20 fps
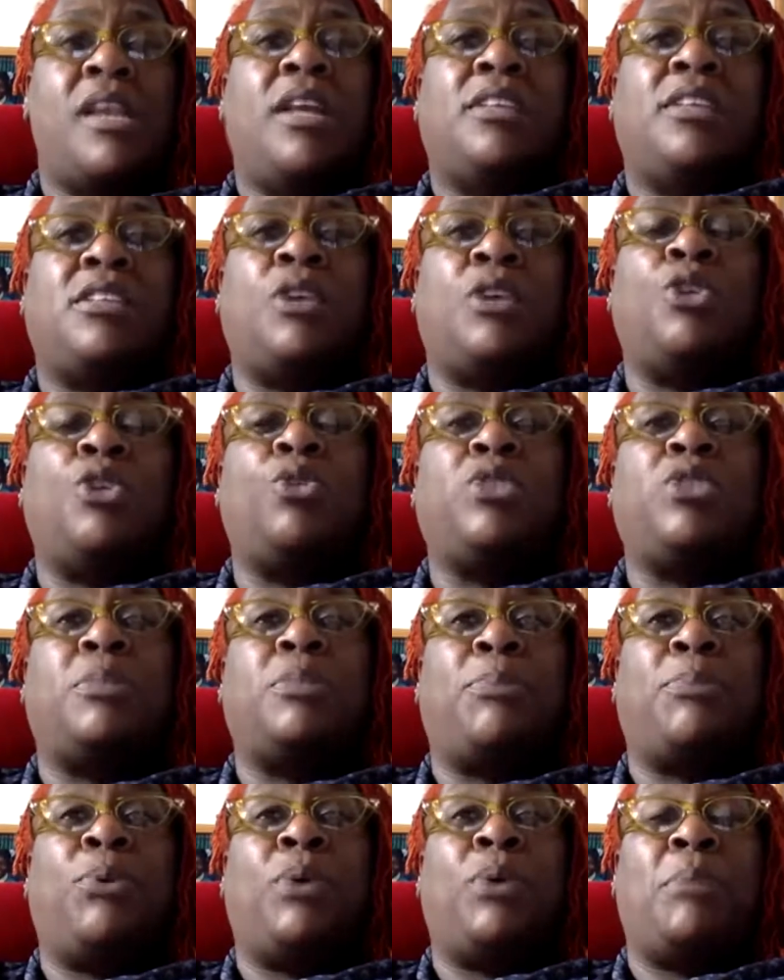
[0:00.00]
So your
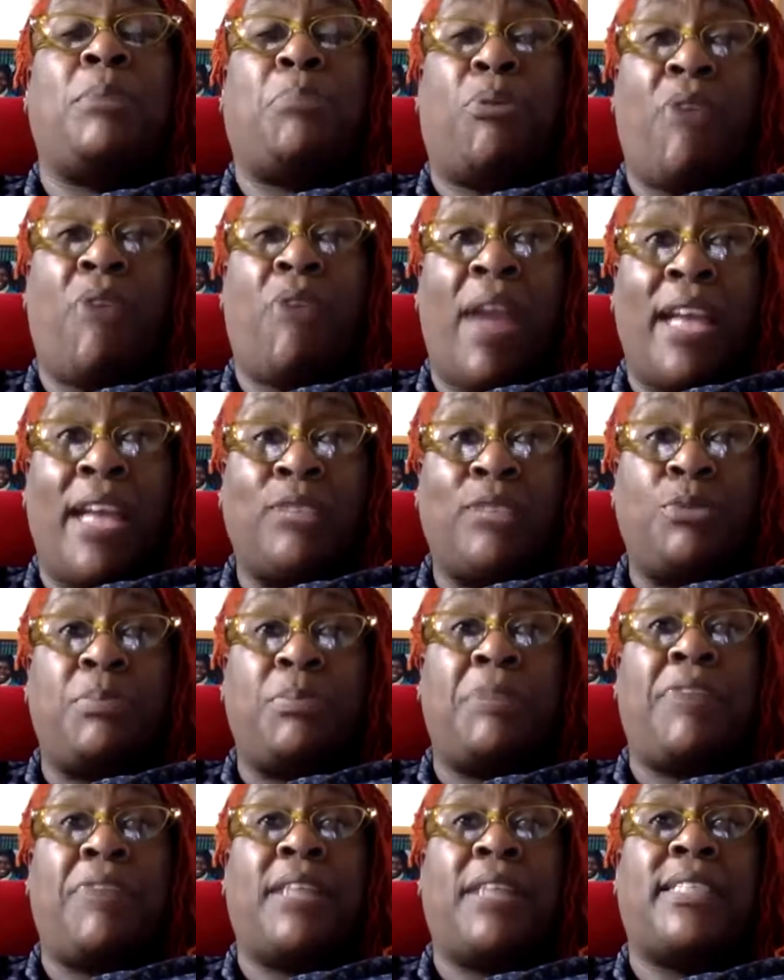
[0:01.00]
support in prayers would
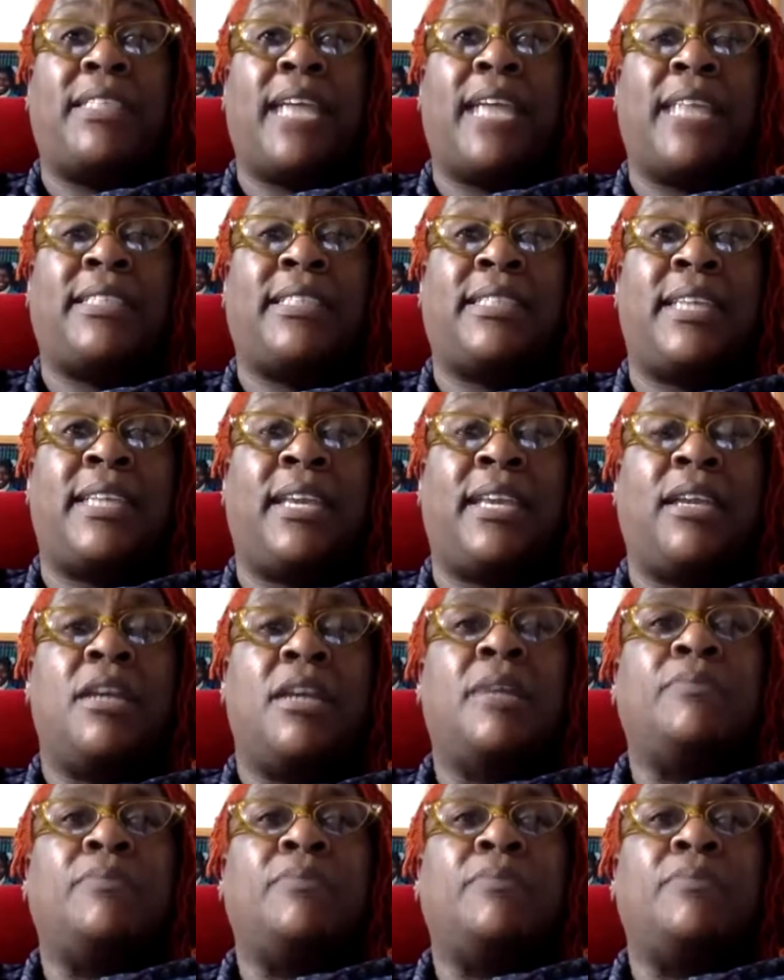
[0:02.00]
be fantastic.